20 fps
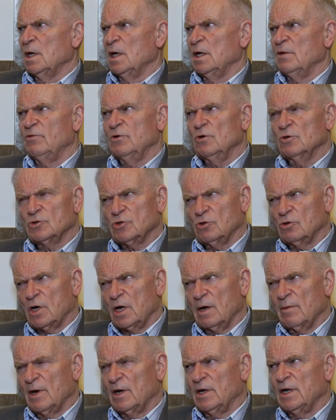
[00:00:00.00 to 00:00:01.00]
If you're
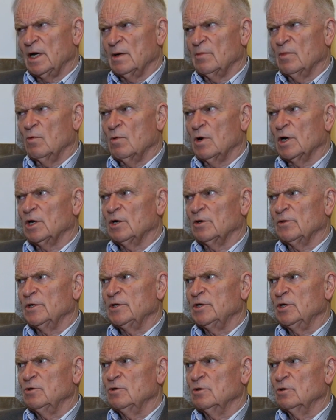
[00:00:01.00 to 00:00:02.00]
talking about number one on the
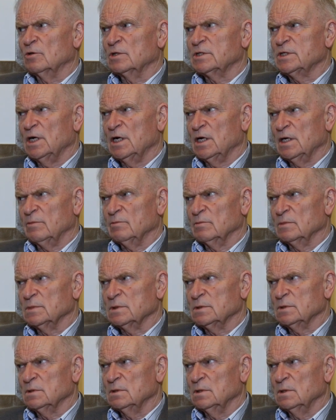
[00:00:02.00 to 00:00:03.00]
New York Times,
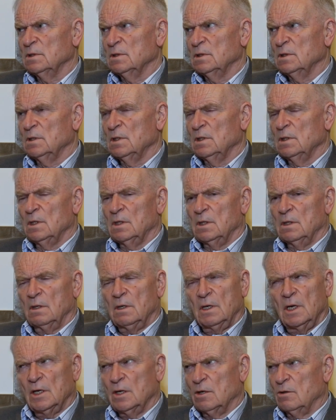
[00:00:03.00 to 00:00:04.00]

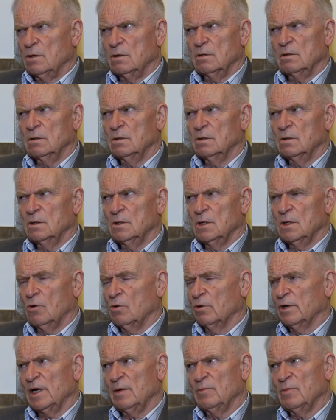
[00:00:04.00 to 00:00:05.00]
no.
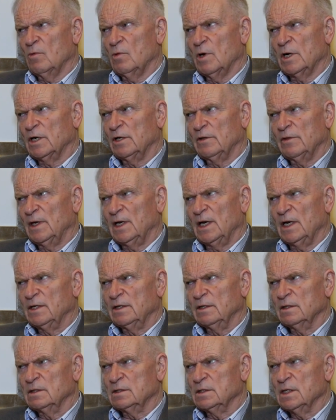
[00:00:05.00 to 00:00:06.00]
Or number one on the
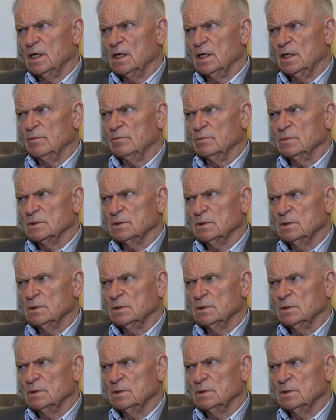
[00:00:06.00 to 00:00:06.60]
London Times,